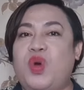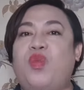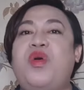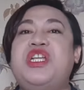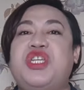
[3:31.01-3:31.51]

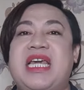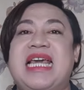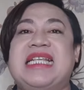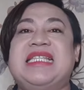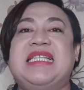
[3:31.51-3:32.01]
which
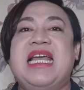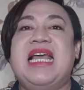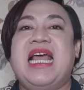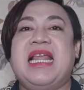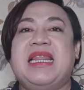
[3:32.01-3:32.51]
is
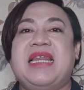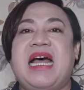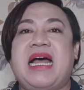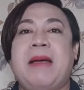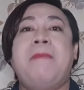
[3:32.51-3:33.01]

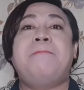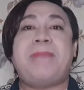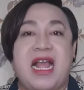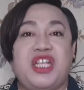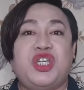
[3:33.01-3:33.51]
the
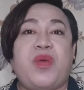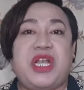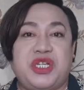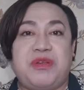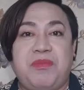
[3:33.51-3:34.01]

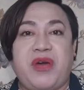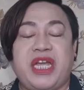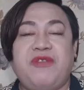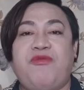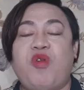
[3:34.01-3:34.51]
punctuation
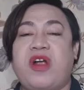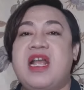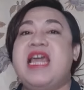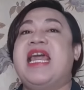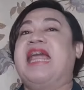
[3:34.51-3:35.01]
point for
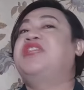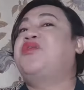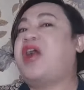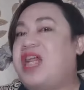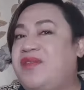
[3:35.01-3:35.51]

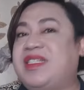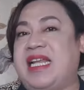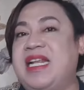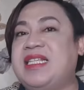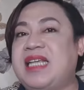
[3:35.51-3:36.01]
interrogative
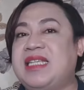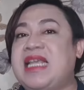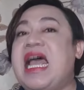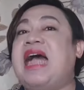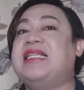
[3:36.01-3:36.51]
sentences,
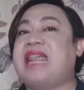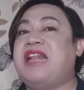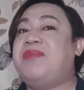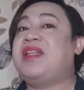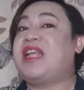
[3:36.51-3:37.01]
a
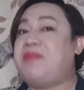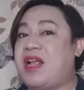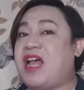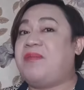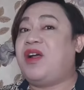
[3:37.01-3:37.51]
statement can
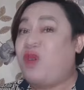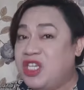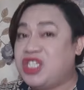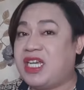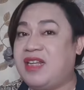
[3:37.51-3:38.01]
become a
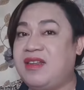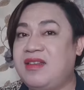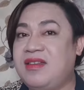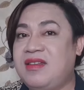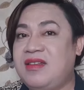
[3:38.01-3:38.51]
question.
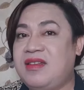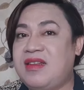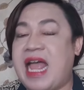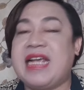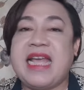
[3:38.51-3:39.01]

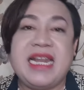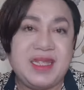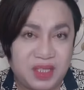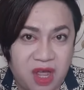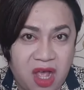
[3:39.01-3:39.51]
Again,
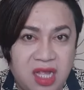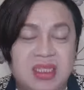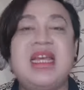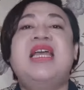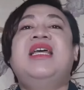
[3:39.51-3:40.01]
it's
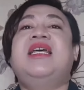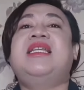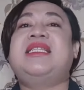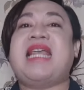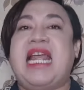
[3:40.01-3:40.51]
called
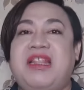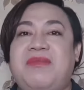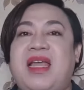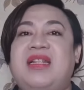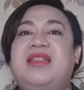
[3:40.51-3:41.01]

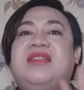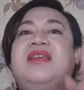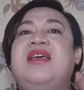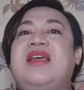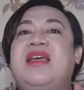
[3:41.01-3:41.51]
statement
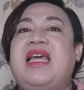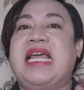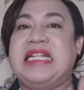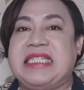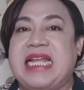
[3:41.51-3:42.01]

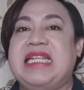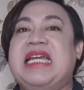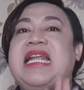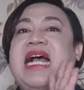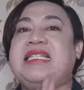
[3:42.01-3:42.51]

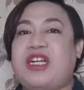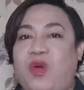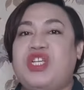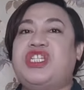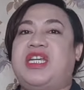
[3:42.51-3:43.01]
intended as a
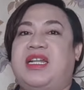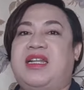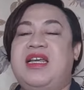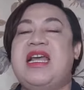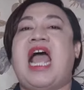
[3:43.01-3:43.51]
question.
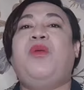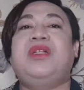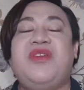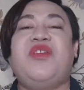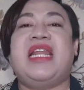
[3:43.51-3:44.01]
I will
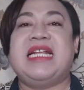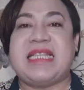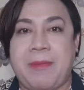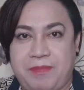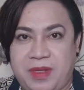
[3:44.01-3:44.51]
give you an
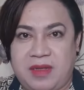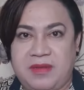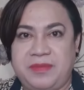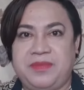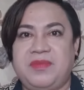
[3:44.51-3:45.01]
example.
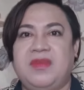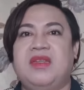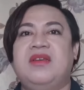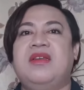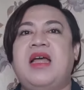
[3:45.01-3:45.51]

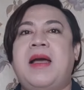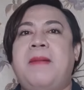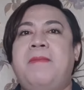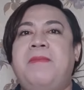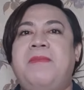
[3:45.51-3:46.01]

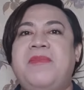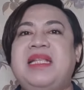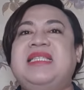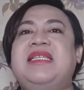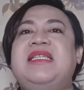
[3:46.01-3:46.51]

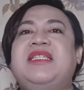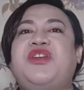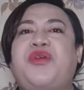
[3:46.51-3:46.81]
Mrs.